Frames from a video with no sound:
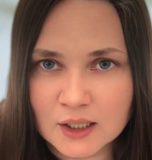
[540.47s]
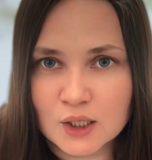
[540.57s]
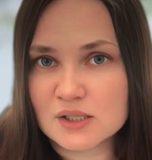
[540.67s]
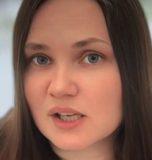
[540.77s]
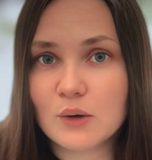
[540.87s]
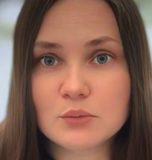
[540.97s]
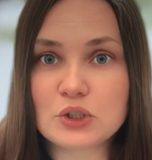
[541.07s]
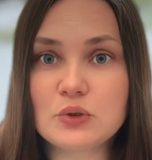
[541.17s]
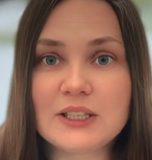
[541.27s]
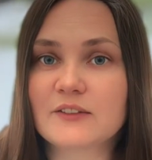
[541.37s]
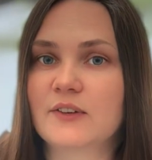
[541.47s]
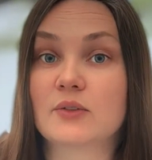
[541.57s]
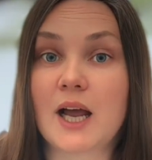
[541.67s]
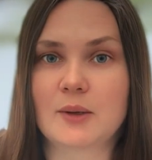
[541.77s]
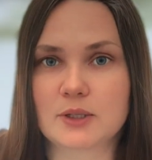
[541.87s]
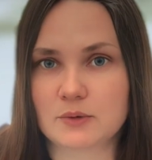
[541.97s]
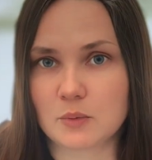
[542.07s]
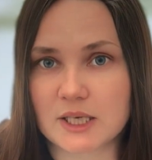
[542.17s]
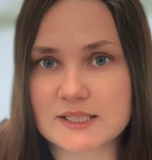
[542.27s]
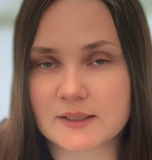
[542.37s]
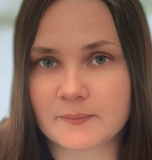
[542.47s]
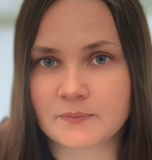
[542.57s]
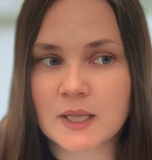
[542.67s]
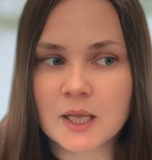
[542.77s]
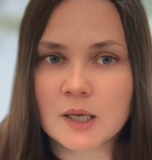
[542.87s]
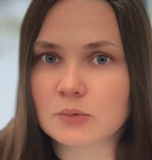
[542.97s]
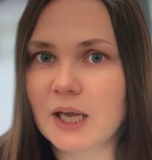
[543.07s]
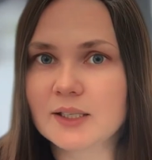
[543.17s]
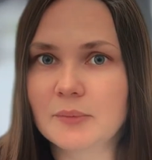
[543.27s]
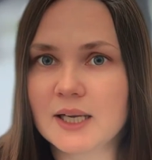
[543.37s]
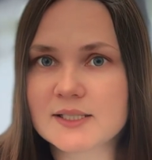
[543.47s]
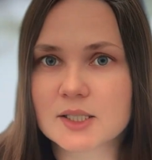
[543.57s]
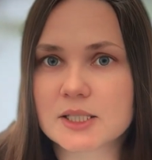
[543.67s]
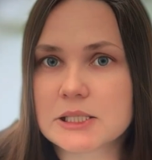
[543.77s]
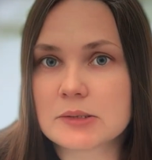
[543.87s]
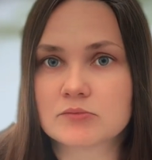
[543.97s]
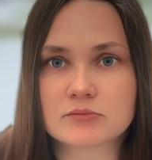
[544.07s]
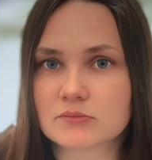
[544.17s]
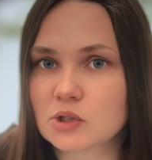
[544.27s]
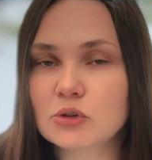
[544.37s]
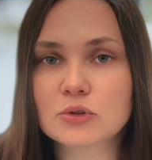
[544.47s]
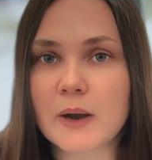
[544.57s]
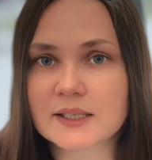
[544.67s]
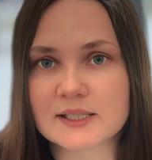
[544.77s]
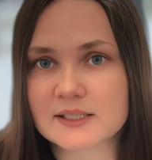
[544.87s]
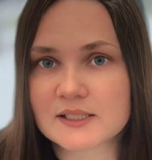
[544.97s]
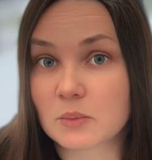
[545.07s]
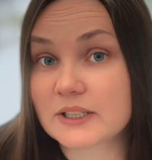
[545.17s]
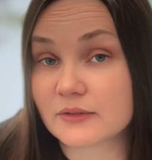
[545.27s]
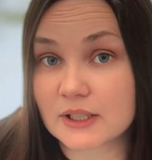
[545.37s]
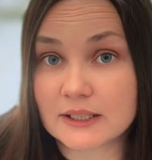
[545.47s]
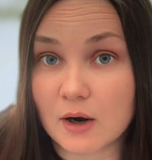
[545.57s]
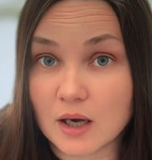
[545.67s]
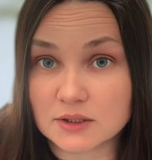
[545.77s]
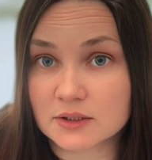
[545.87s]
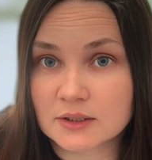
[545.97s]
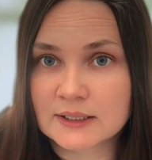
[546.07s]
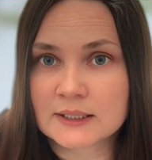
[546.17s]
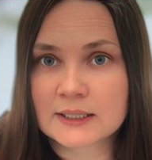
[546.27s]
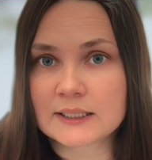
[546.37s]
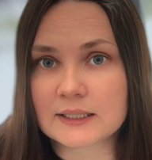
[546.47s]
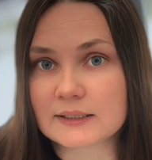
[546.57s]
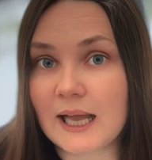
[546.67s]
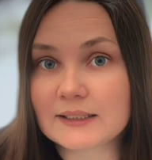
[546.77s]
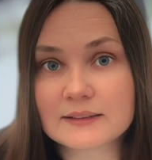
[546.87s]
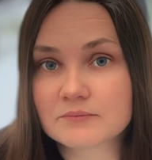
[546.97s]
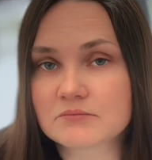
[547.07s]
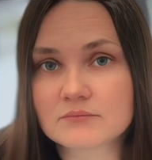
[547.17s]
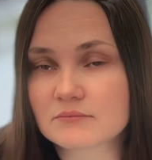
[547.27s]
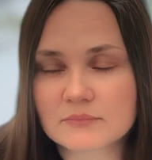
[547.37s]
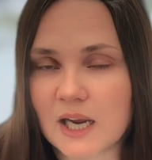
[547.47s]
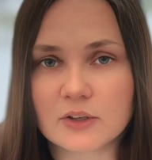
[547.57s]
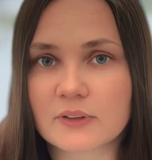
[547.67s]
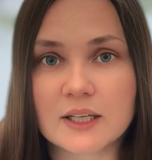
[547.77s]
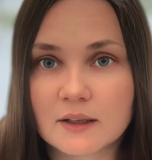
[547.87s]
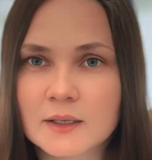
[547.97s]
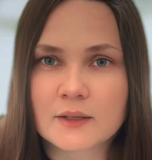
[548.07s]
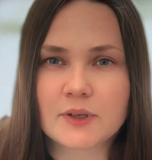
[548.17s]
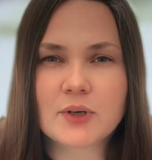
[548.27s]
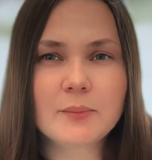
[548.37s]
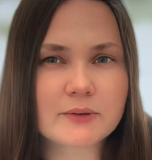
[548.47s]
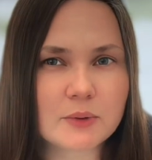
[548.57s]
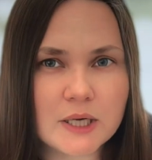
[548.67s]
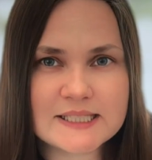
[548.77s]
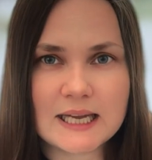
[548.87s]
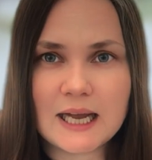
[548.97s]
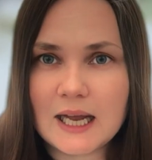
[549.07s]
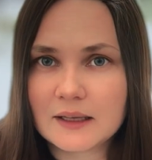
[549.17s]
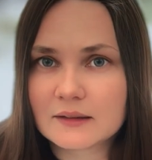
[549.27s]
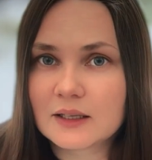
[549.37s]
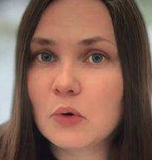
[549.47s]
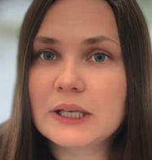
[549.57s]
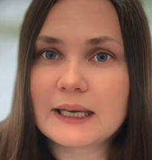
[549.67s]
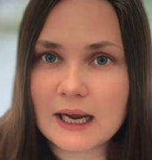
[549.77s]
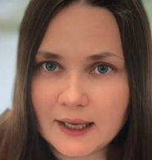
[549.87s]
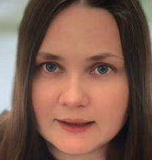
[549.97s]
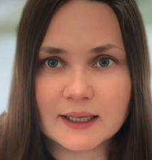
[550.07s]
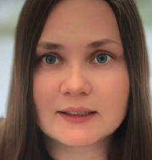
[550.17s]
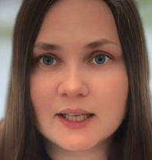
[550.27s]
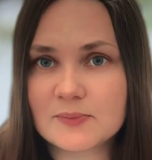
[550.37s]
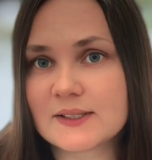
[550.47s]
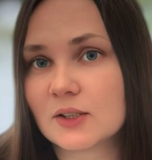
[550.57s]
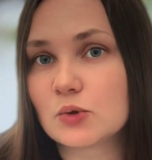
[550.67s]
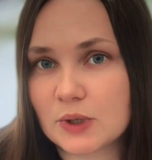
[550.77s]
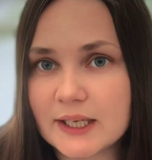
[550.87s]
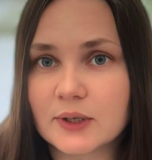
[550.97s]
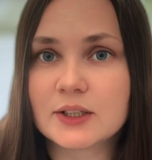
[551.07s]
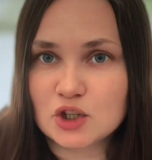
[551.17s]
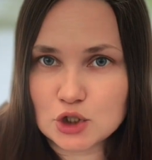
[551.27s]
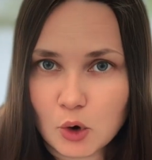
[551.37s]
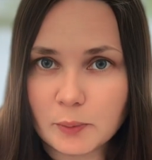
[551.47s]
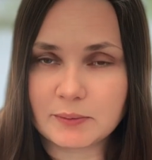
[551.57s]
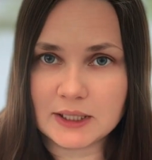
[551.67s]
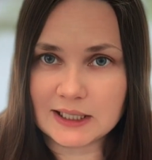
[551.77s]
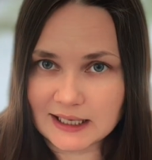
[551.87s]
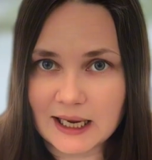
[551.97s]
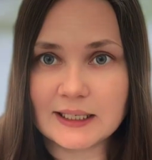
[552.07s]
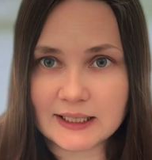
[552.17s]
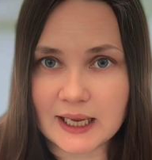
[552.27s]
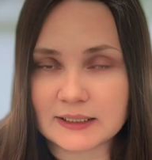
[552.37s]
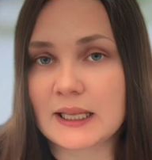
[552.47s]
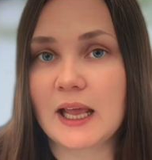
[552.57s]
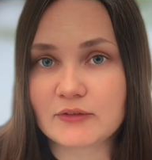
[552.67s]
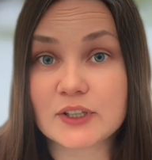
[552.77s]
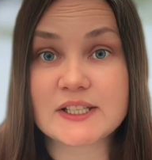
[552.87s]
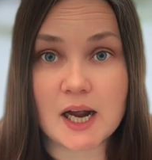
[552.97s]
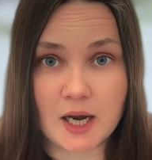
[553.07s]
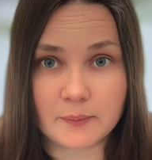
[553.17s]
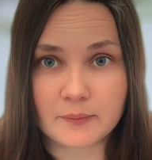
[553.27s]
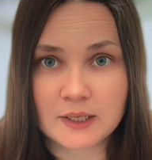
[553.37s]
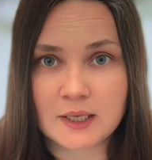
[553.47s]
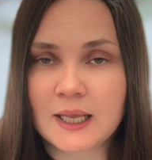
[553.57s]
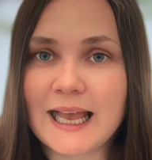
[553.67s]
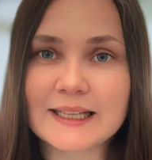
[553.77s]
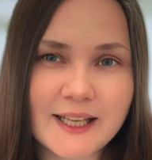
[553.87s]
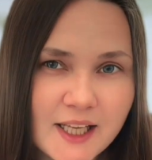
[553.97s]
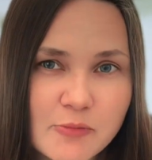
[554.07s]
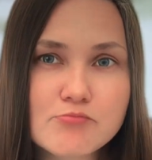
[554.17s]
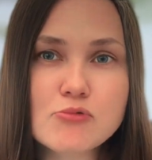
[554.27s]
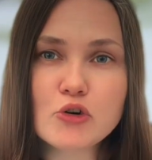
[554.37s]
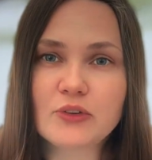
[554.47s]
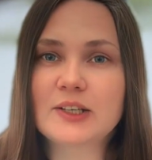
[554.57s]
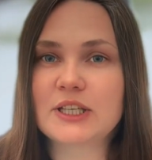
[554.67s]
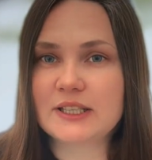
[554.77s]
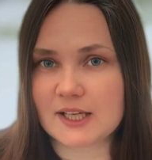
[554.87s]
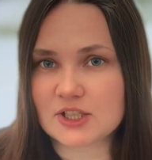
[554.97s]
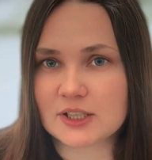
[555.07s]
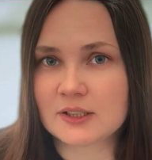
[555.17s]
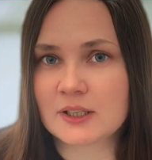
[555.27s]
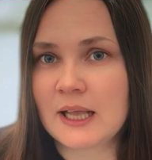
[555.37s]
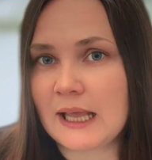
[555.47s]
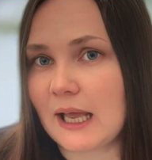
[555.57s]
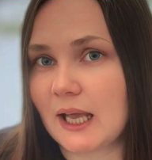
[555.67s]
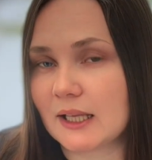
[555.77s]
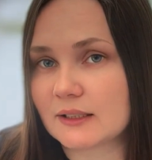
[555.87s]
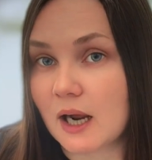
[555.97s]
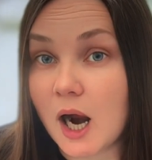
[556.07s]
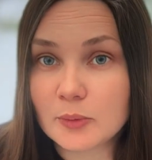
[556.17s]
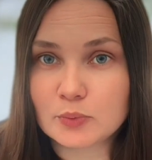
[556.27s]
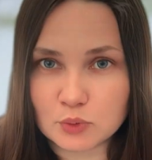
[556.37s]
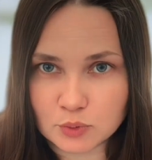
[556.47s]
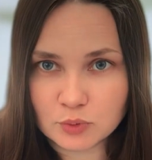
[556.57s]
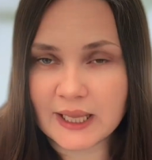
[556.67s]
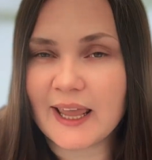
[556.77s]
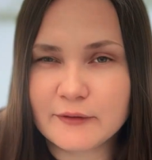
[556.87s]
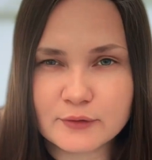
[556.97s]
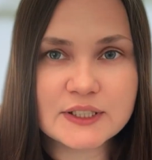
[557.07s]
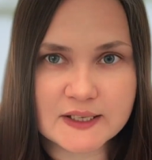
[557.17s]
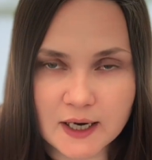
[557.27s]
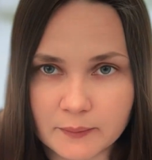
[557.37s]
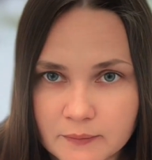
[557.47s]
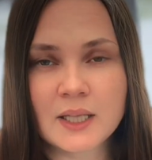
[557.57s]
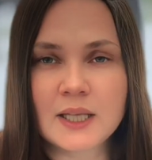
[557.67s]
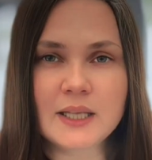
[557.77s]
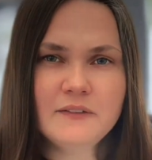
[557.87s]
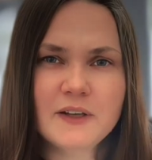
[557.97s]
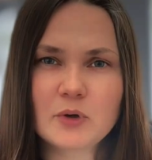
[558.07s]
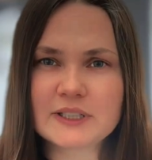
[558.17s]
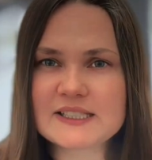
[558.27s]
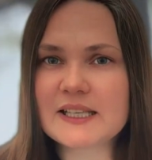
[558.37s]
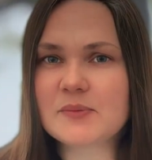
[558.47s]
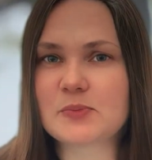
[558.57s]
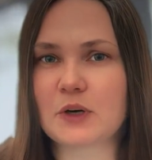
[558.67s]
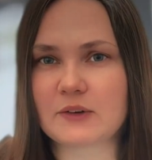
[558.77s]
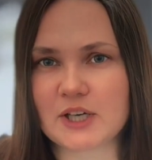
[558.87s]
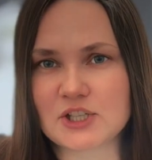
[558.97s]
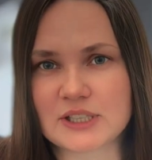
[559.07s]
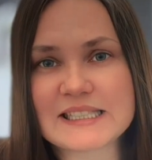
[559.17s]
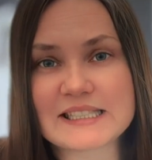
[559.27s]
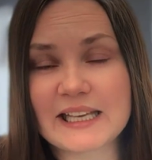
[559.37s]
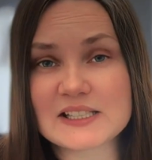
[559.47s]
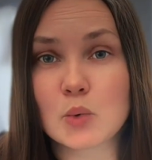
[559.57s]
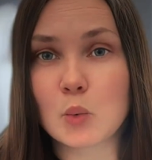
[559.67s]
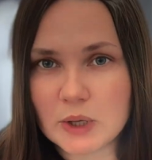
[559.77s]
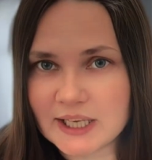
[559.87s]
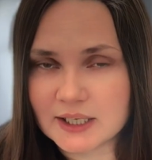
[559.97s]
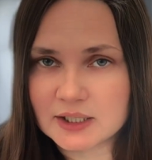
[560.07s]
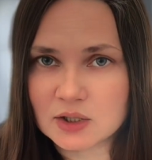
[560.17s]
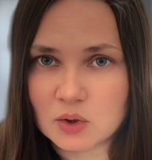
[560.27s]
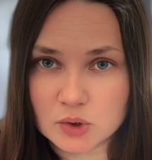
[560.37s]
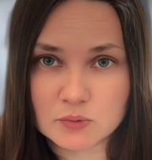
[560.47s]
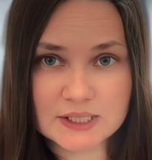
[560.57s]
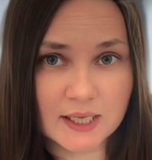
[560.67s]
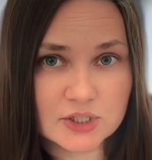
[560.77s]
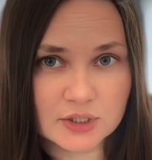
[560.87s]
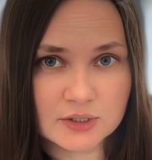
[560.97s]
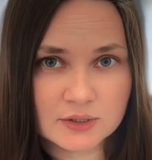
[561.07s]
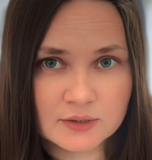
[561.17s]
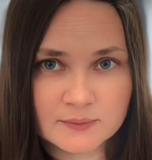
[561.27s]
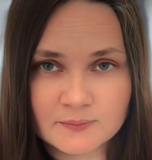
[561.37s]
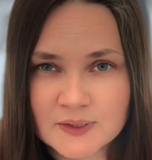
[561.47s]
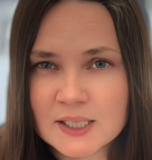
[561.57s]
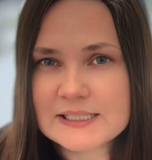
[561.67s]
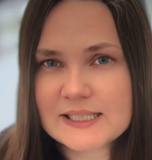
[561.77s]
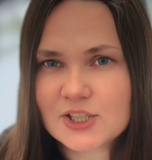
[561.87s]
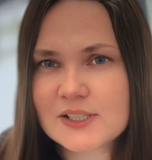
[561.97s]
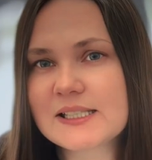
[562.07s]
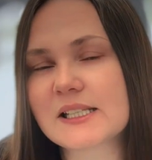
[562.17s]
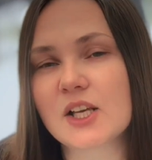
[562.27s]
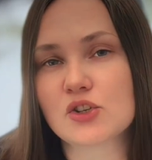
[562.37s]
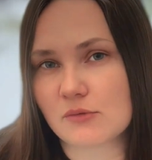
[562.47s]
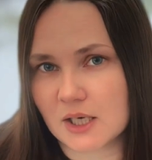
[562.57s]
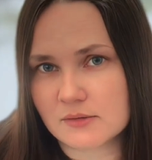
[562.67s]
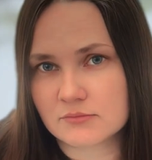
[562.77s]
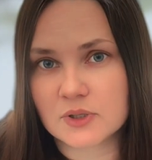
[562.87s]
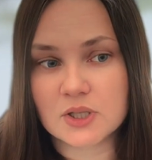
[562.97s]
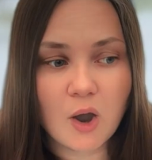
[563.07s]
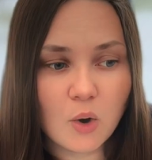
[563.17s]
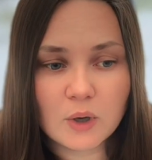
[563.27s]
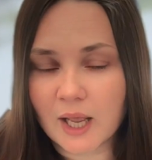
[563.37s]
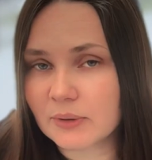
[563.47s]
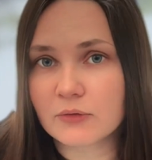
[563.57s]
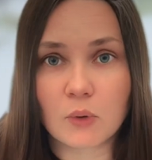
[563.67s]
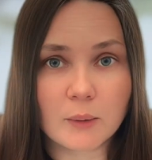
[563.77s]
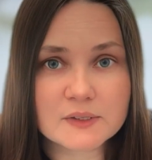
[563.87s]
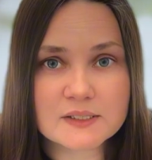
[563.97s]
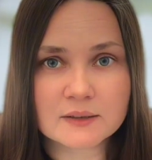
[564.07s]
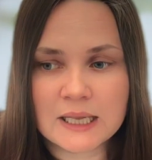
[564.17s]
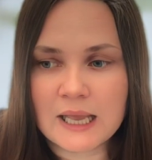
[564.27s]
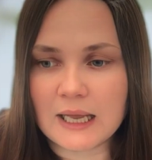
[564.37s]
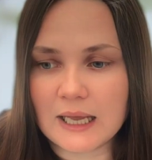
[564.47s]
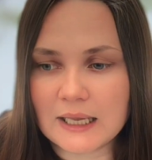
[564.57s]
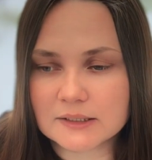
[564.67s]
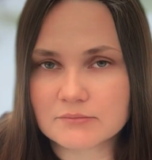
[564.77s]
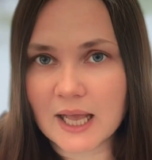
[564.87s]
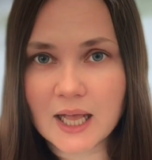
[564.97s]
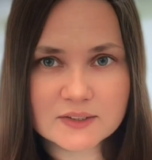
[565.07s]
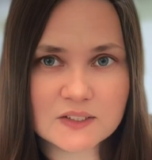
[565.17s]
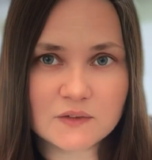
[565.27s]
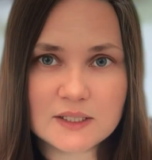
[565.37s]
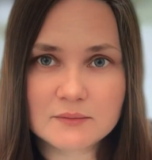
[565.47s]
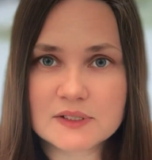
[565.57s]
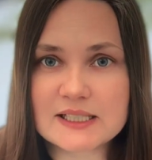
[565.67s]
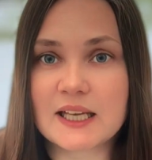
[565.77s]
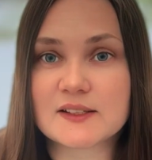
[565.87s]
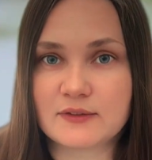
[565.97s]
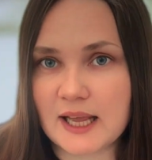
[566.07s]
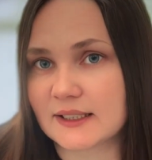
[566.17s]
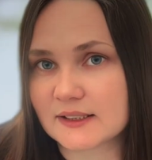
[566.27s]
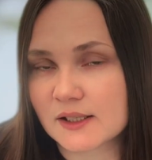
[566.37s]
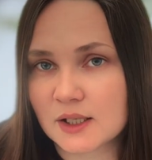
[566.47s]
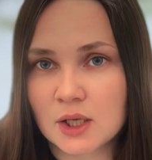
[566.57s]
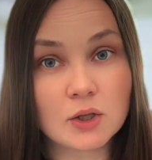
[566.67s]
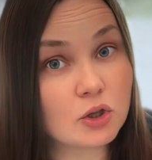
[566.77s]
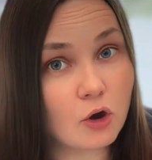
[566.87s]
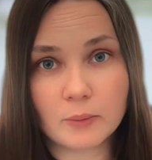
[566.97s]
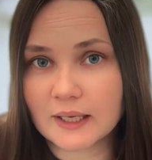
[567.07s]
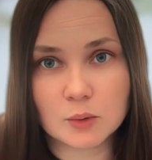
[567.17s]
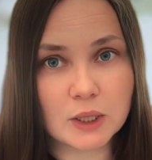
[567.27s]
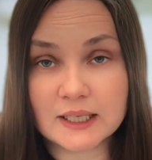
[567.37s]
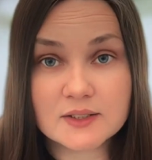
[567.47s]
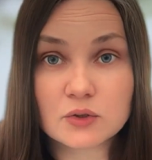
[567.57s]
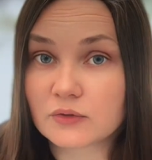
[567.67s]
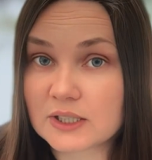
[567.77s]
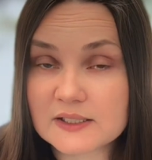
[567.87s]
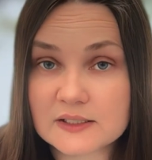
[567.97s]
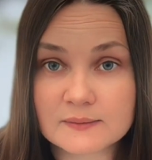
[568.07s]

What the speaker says: So you need variable rewards. Randomizers, loot boxes with different odds, that kind of thing. Variable rewards are the only kind that keeps triggering dopamine again and again every time. And they keep moving retention and ARPU every time. If a product skips progression, it stays weak on retention. Sessions stay short, no habit forms, and LTV stays flat, no matter what else you fix.